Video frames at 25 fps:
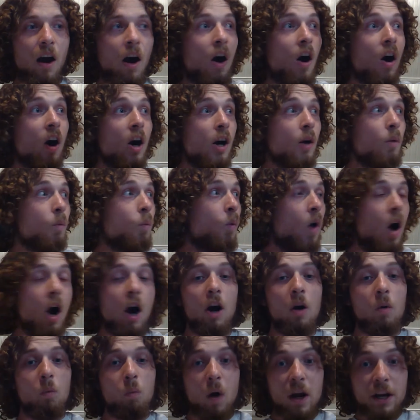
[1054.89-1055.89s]

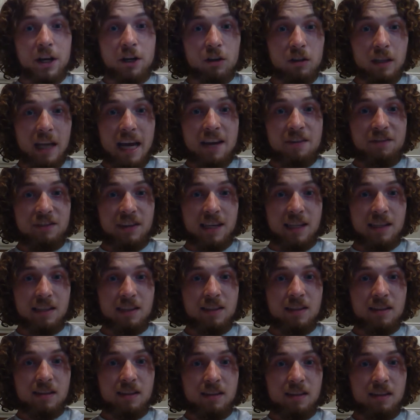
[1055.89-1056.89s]
are what your life
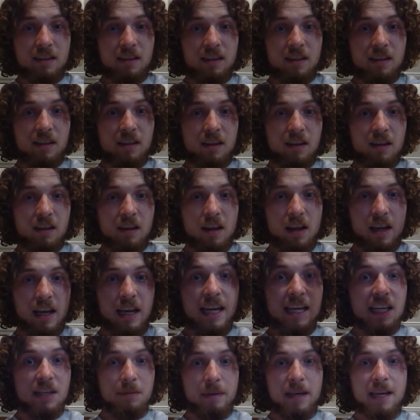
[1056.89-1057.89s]

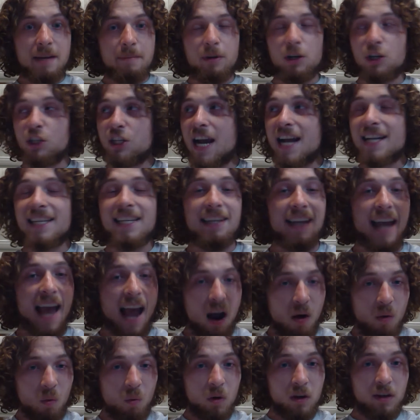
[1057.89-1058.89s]
is being projected
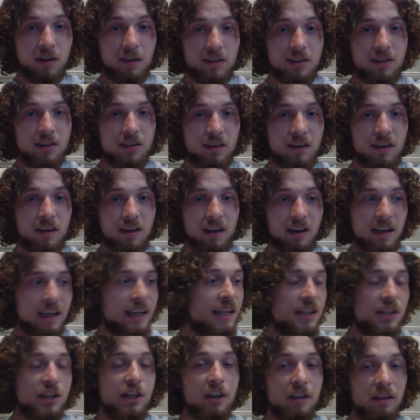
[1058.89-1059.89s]
outwards
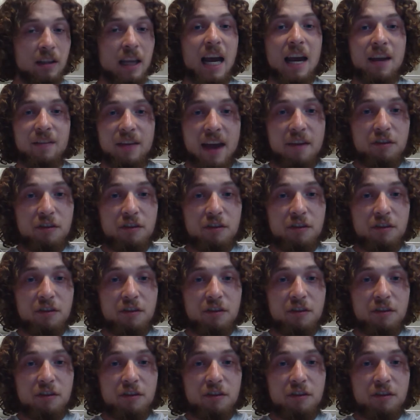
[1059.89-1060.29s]
into your life.